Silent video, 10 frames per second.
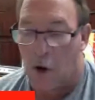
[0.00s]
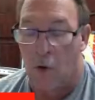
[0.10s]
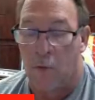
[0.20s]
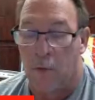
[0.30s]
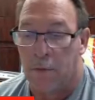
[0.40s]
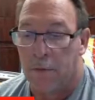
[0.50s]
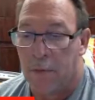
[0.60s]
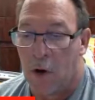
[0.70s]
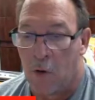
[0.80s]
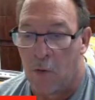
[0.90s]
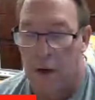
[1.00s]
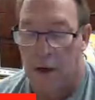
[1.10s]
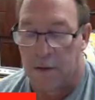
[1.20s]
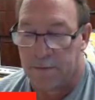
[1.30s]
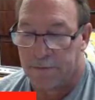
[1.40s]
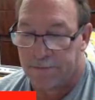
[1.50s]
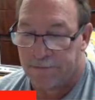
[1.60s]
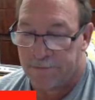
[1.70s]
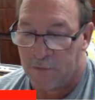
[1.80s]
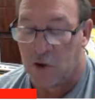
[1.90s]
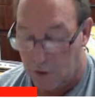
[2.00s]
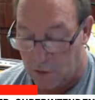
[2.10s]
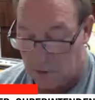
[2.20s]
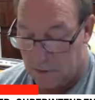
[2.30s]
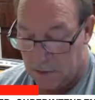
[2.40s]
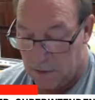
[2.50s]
home virtual.